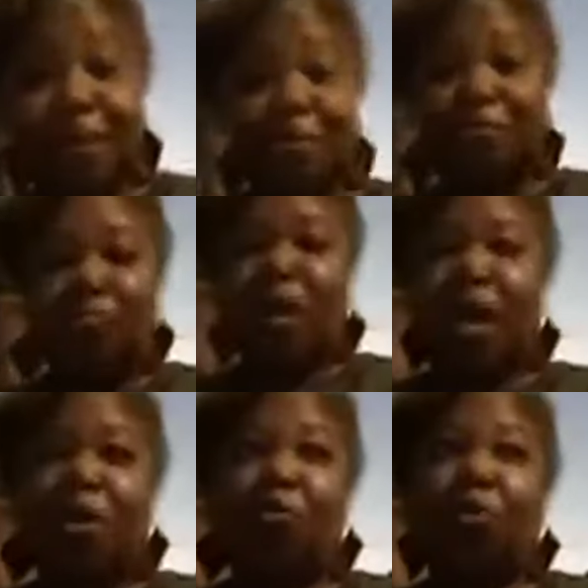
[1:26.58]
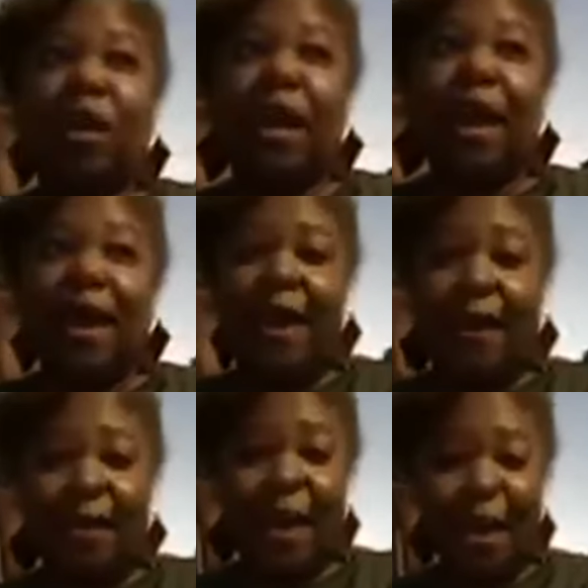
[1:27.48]
you, when
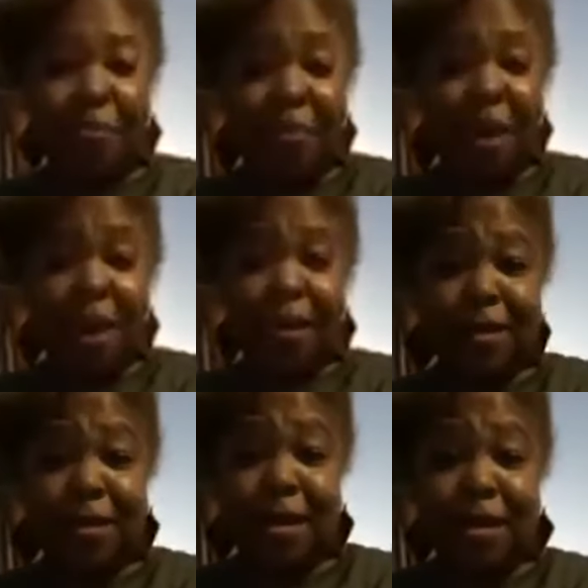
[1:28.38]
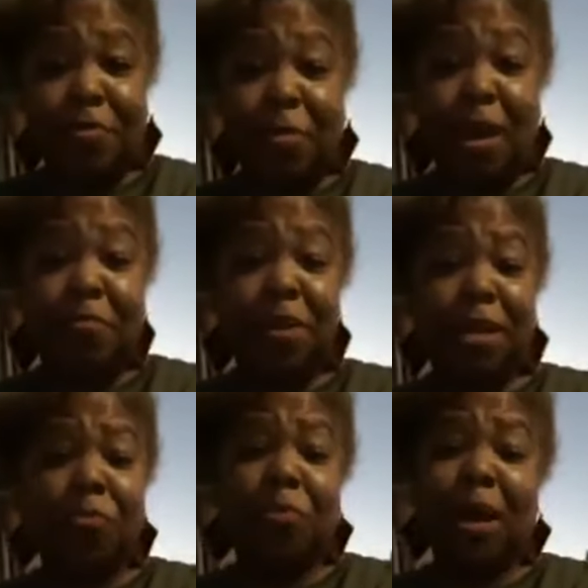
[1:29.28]
I got back and in my
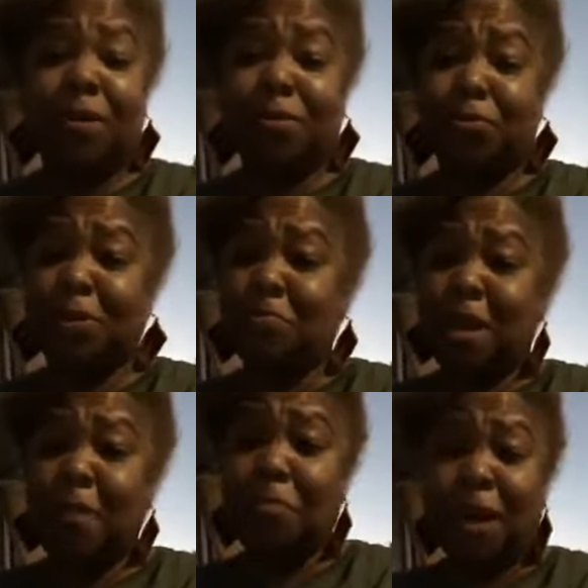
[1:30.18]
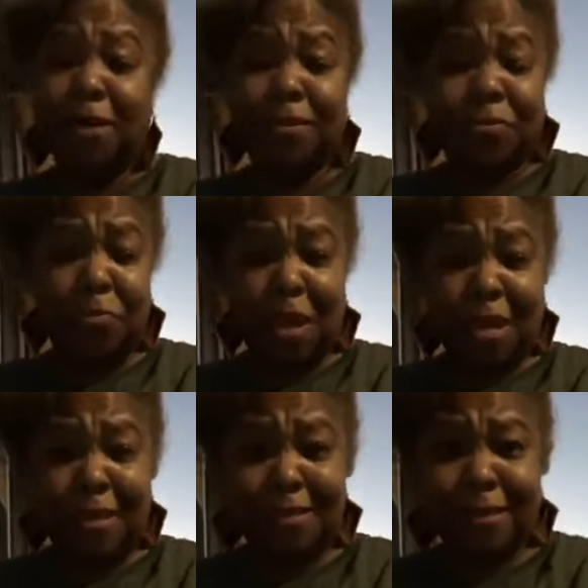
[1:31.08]
mailbox was my box of
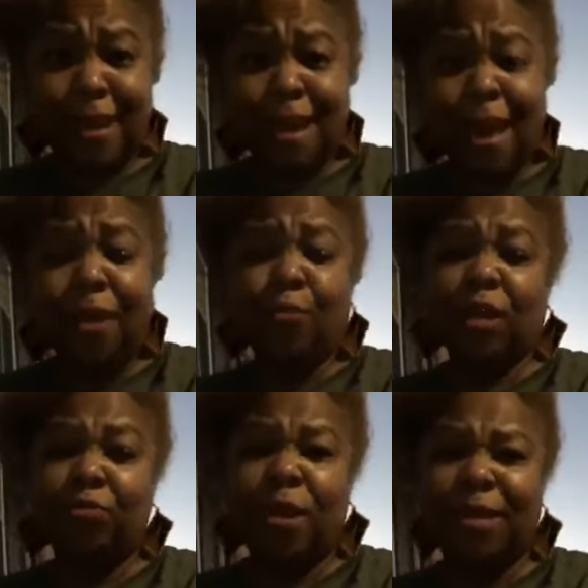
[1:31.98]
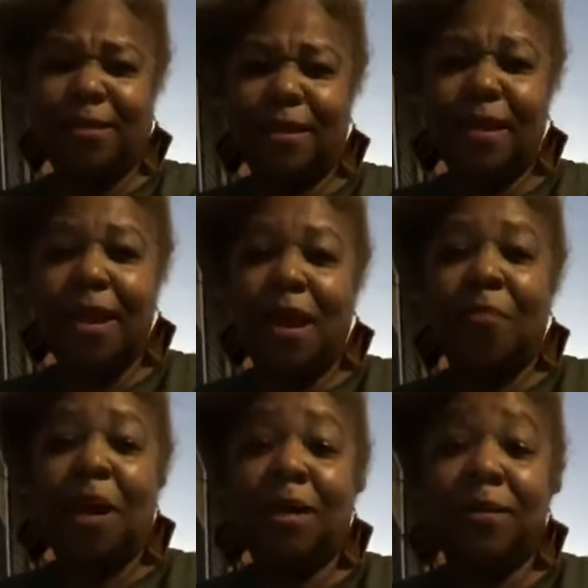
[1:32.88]
paints, I went crazy.
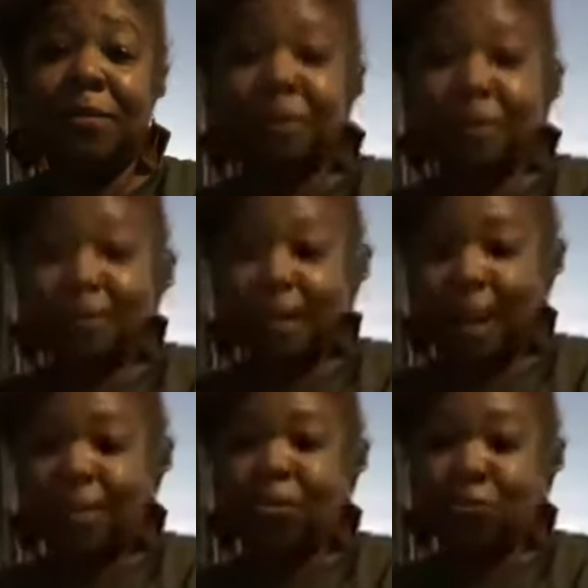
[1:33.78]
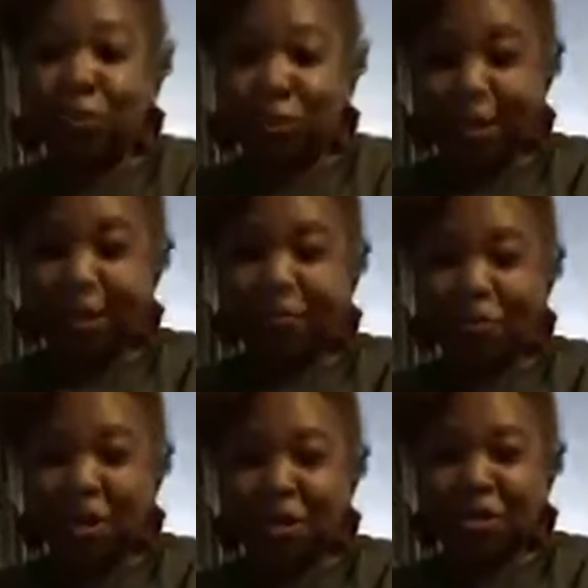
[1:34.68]
My husband said, I know what you're getting
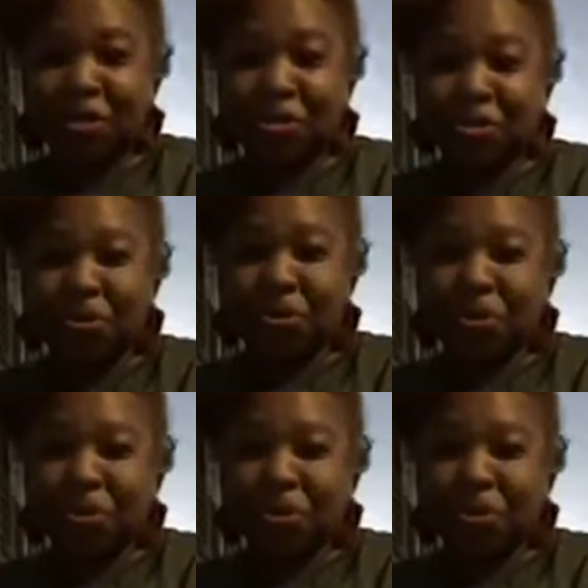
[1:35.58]
ready to do.